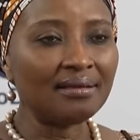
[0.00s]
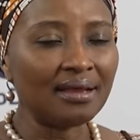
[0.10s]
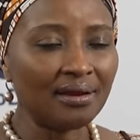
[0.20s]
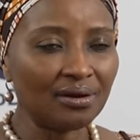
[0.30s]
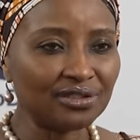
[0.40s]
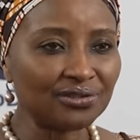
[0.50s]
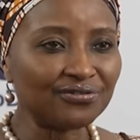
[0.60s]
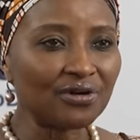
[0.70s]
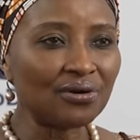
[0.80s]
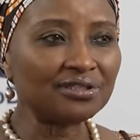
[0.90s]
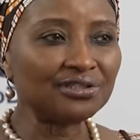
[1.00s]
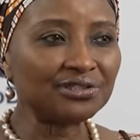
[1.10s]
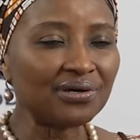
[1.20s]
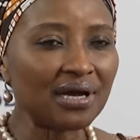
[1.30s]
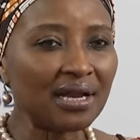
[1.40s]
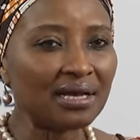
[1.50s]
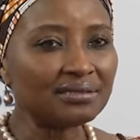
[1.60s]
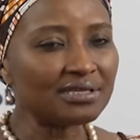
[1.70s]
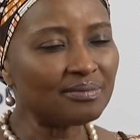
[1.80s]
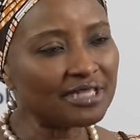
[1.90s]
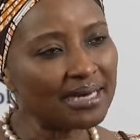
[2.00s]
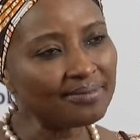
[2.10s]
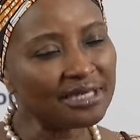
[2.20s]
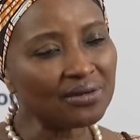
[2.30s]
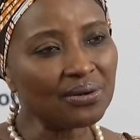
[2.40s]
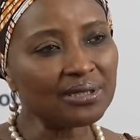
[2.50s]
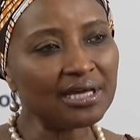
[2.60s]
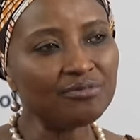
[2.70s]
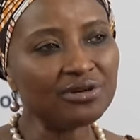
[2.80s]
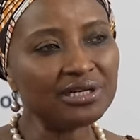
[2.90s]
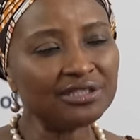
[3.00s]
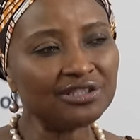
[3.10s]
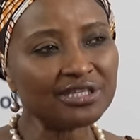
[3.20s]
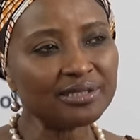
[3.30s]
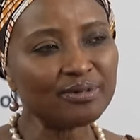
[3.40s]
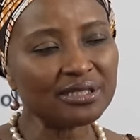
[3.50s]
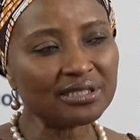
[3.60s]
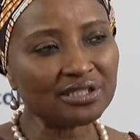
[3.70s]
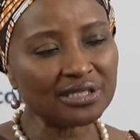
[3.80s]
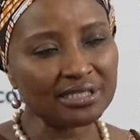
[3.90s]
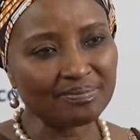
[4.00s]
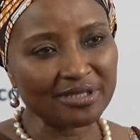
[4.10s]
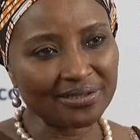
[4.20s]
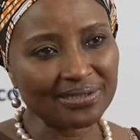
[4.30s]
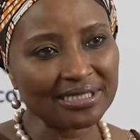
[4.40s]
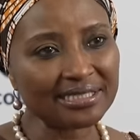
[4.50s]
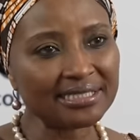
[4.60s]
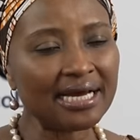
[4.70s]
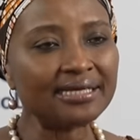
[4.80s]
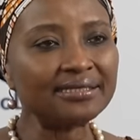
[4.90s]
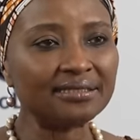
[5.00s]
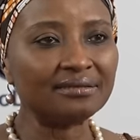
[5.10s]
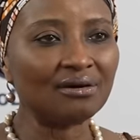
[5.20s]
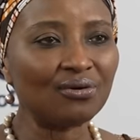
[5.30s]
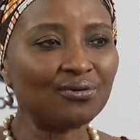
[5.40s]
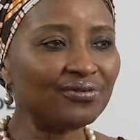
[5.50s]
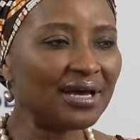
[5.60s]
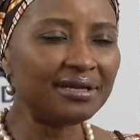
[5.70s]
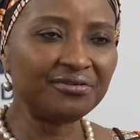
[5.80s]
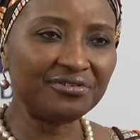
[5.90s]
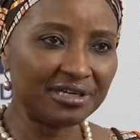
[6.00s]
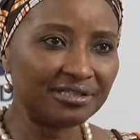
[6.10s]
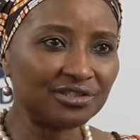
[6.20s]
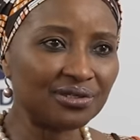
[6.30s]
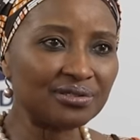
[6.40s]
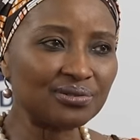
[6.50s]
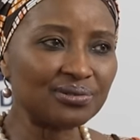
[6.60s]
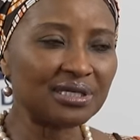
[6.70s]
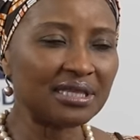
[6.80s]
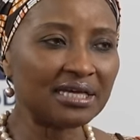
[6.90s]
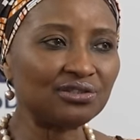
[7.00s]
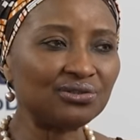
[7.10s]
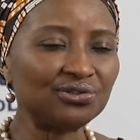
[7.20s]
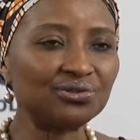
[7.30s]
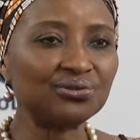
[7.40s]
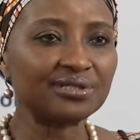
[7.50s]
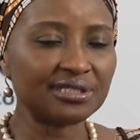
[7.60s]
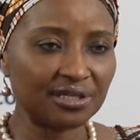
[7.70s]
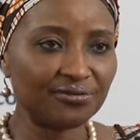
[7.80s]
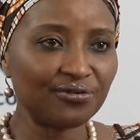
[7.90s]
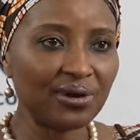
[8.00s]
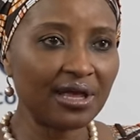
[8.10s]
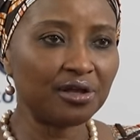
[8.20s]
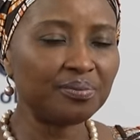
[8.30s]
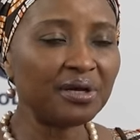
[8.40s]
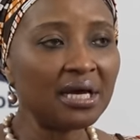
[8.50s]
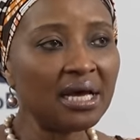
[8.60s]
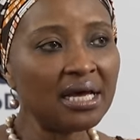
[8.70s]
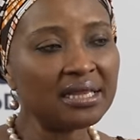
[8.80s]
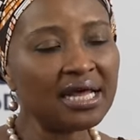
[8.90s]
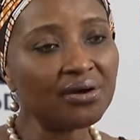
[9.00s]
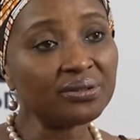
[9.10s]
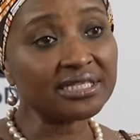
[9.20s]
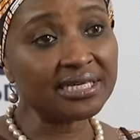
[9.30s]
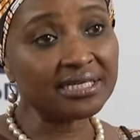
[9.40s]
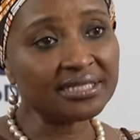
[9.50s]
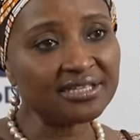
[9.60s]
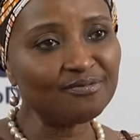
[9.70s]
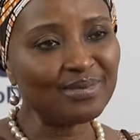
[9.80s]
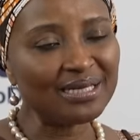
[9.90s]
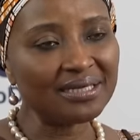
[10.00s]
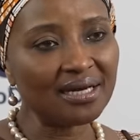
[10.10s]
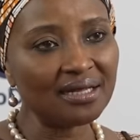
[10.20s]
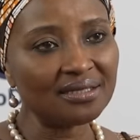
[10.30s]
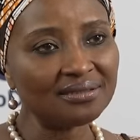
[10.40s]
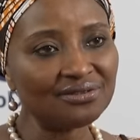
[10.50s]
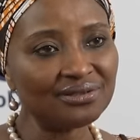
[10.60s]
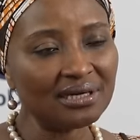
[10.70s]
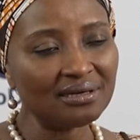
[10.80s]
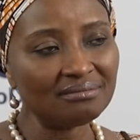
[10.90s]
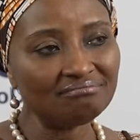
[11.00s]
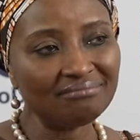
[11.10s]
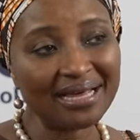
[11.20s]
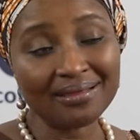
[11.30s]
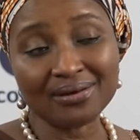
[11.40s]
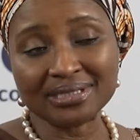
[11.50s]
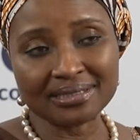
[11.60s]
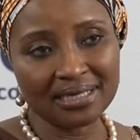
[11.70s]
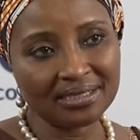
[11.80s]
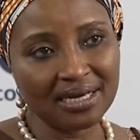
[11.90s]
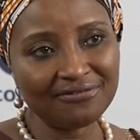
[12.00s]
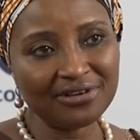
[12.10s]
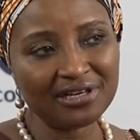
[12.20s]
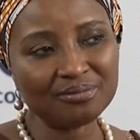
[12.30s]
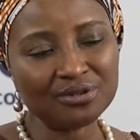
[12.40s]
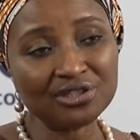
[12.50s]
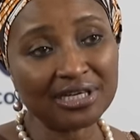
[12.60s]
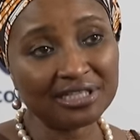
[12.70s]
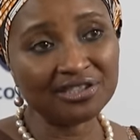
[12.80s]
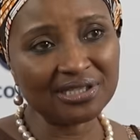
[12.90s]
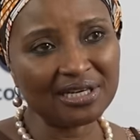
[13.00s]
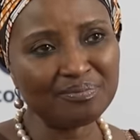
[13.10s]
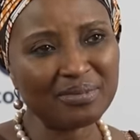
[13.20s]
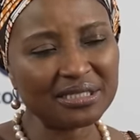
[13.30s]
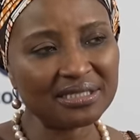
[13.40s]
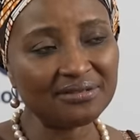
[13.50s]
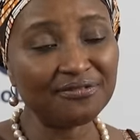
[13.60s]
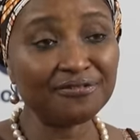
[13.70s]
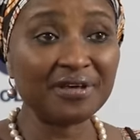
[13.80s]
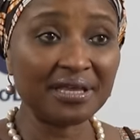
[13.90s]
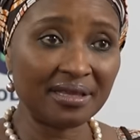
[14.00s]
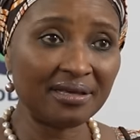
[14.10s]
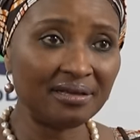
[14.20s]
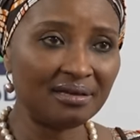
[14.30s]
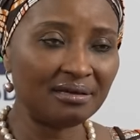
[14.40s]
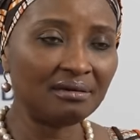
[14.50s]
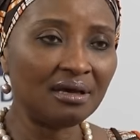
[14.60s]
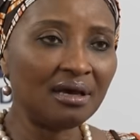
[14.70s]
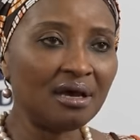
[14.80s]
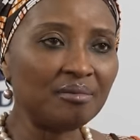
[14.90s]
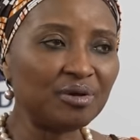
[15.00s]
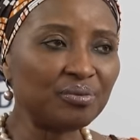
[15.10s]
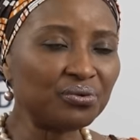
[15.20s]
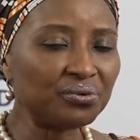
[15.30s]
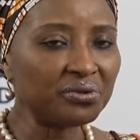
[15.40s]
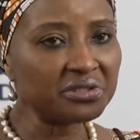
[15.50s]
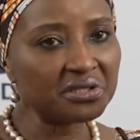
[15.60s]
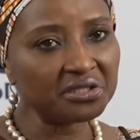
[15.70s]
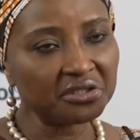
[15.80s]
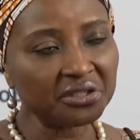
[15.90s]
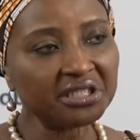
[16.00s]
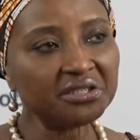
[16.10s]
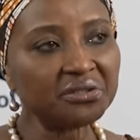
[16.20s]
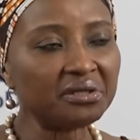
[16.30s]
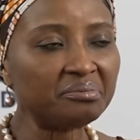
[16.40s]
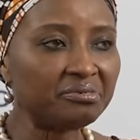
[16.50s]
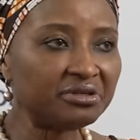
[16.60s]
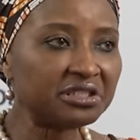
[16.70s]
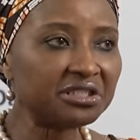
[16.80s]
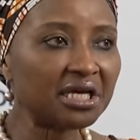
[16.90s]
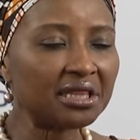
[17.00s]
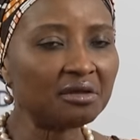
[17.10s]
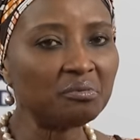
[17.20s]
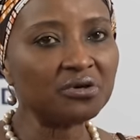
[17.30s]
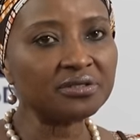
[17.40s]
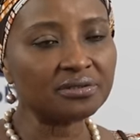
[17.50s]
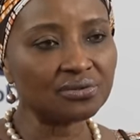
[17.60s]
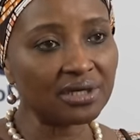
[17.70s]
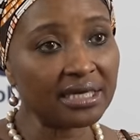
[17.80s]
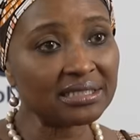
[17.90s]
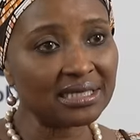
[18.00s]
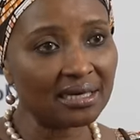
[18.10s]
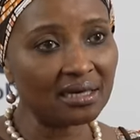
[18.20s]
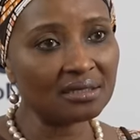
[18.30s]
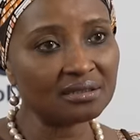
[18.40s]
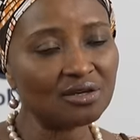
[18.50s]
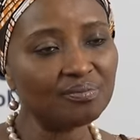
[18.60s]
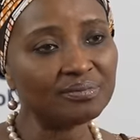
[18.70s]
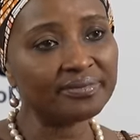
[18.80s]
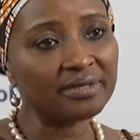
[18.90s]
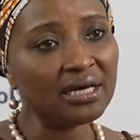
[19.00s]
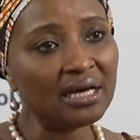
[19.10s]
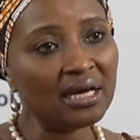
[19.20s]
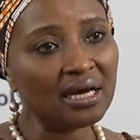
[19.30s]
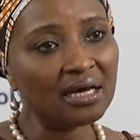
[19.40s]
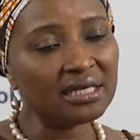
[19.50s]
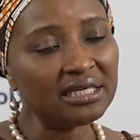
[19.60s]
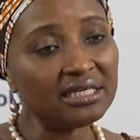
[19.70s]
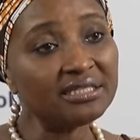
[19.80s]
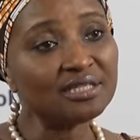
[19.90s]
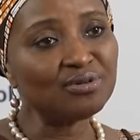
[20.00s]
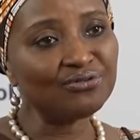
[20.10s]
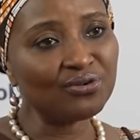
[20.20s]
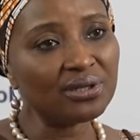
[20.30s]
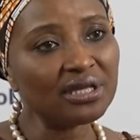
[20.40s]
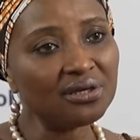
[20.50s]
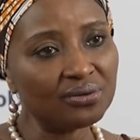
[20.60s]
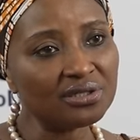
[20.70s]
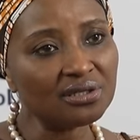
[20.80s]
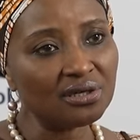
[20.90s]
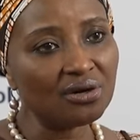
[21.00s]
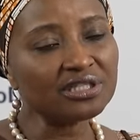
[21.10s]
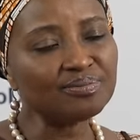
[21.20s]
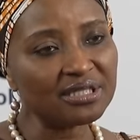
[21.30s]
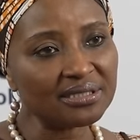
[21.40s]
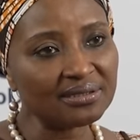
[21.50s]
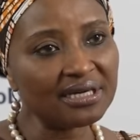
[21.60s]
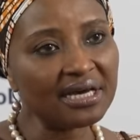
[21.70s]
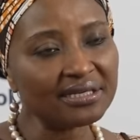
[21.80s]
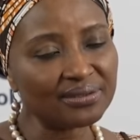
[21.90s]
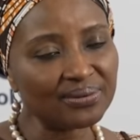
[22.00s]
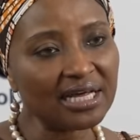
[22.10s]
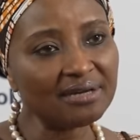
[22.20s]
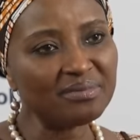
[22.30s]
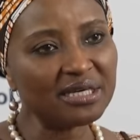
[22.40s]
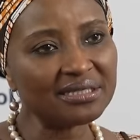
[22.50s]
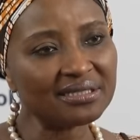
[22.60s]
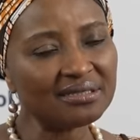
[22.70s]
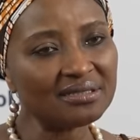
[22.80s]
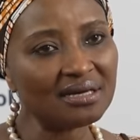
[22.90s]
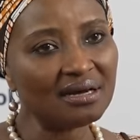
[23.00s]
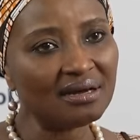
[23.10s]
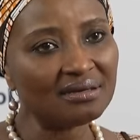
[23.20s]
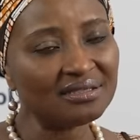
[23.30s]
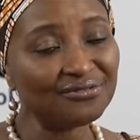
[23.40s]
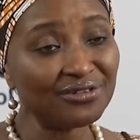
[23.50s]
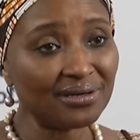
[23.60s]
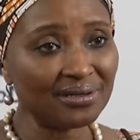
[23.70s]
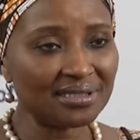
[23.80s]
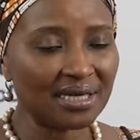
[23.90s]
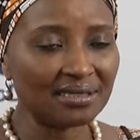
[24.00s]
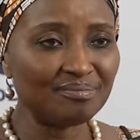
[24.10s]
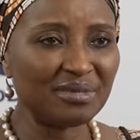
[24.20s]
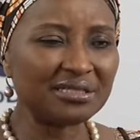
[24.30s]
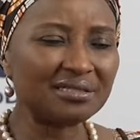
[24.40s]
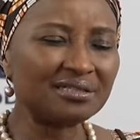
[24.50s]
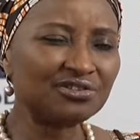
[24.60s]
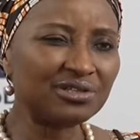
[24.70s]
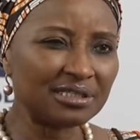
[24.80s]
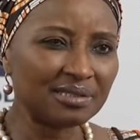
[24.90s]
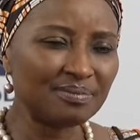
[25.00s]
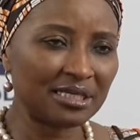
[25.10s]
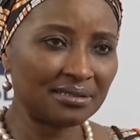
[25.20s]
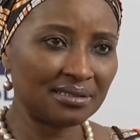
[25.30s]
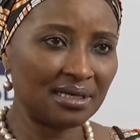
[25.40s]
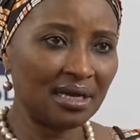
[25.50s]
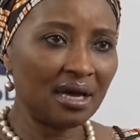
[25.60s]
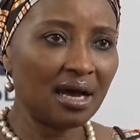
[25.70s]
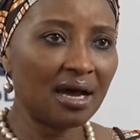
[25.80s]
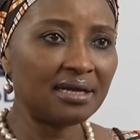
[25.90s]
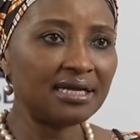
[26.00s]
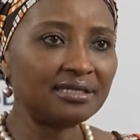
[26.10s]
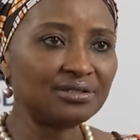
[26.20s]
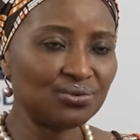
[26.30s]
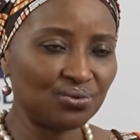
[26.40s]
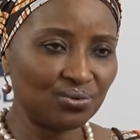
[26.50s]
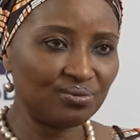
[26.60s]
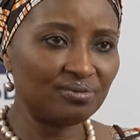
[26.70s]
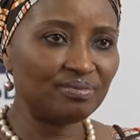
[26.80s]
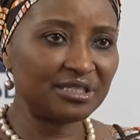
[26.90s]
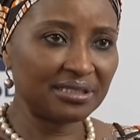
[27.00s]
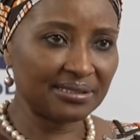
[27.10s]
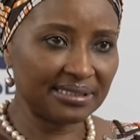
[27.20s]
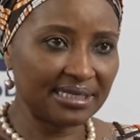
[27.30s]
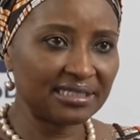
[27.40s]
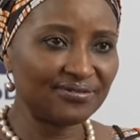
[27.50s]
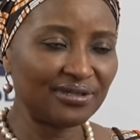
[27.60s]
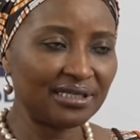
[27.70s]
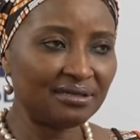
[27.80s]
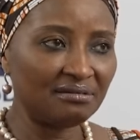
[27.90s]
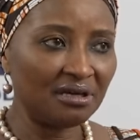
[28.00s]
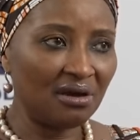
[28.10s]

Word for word: There are lots of cultural, and sometimes they call them religious, but it's just a misunderstanding of any religion to say that you shouldn't seek for help. There are alternative medical uh, methods that are available, traditional medicine, faith healing. People will go to the church or the preacher in the mosque to get uh, some uh, ease before they go to the hospital. Yeah, so that makes it uh, difficult, and it makes the treatment harder to be successful in.